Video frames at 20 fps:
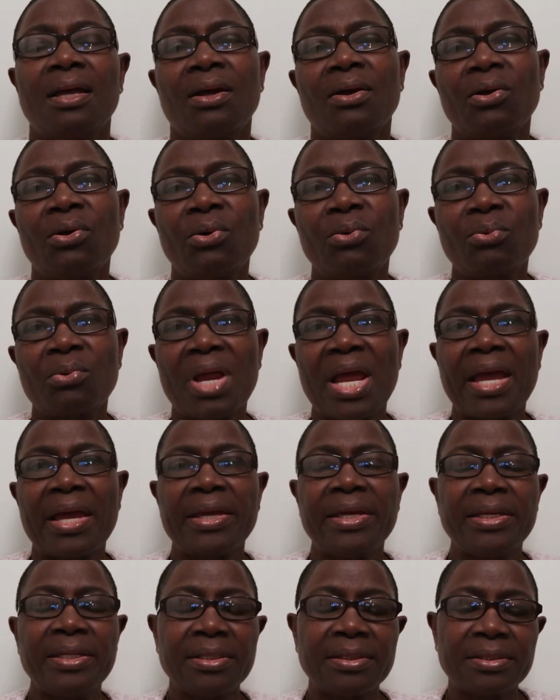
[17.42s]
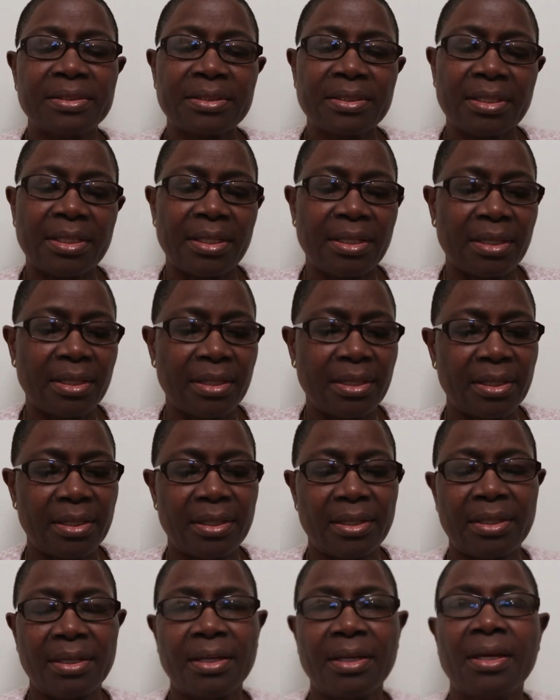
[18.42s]
All right.
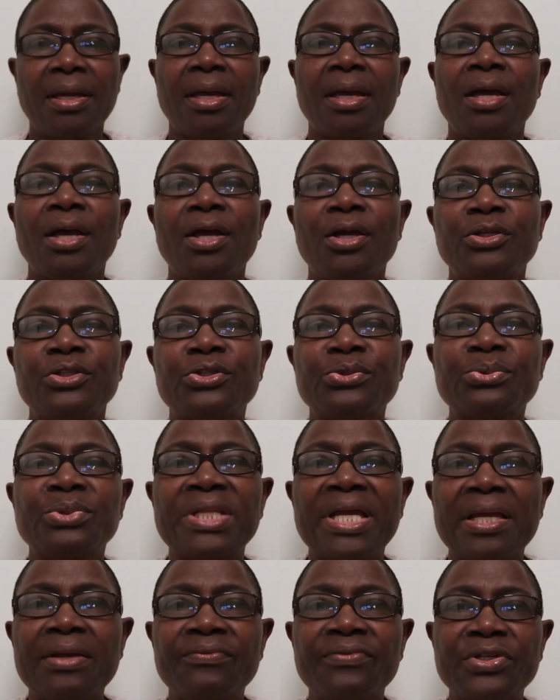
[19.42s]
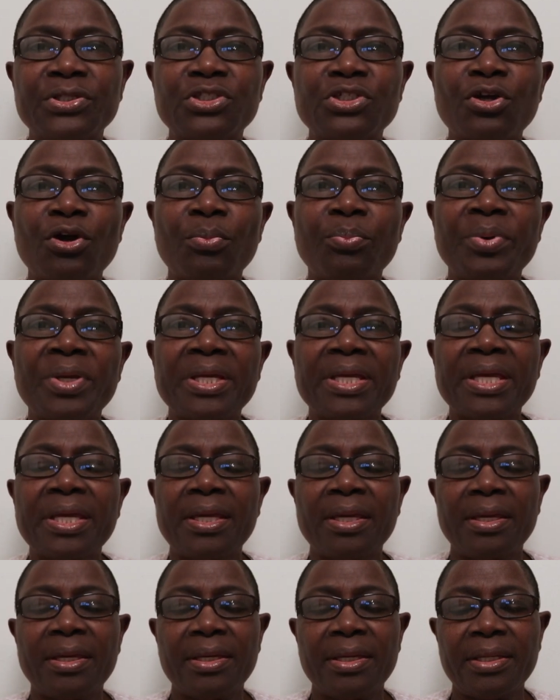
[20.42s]
Today the topic
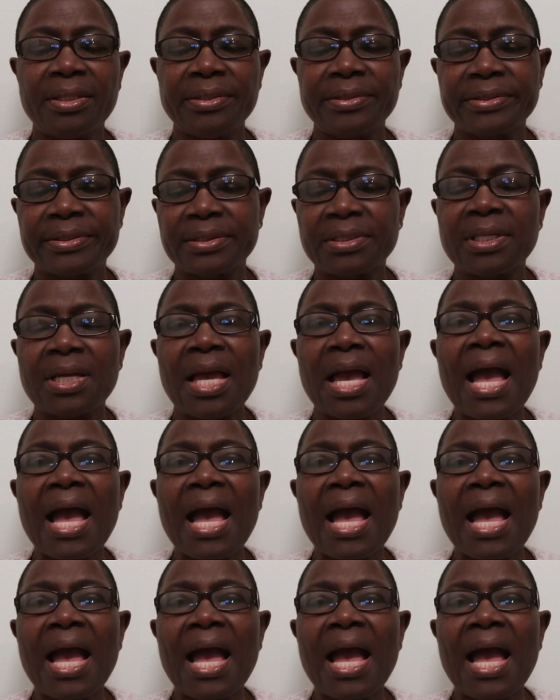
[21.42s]
is